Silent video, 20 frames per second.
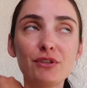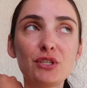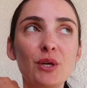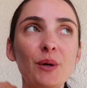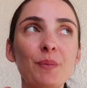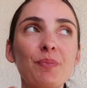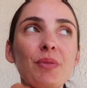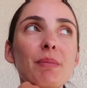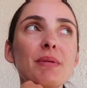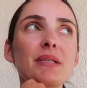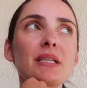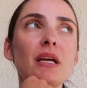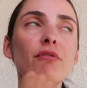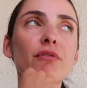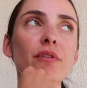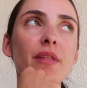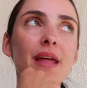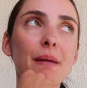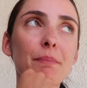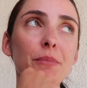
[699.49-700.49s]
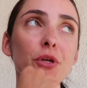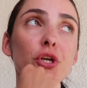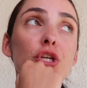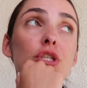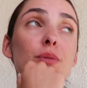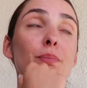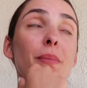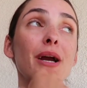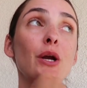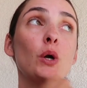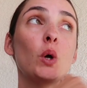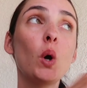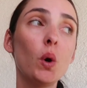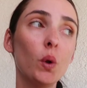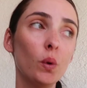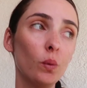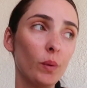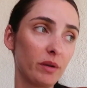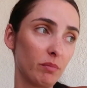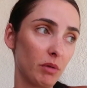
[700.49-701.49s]
So I'm excited for that, because one
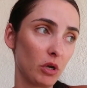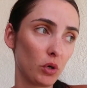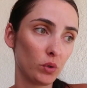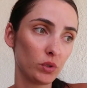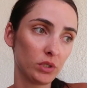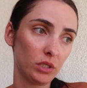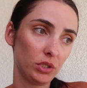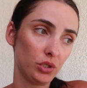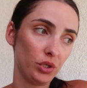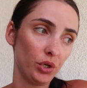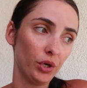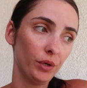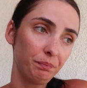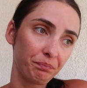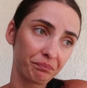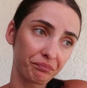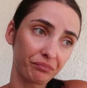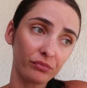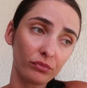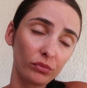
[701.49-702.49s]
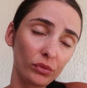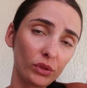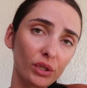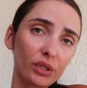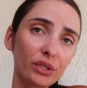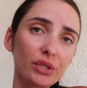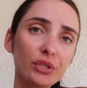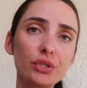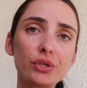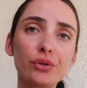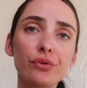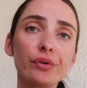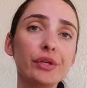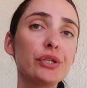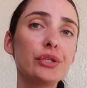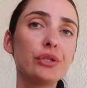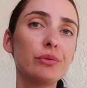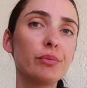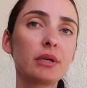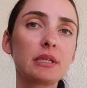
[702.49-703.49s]
of my goals this year is to read
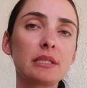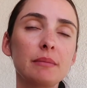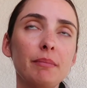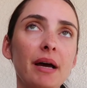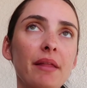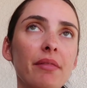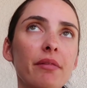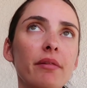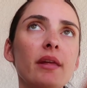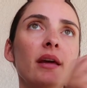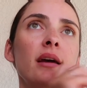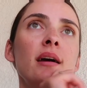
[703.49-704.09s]
2 books a month.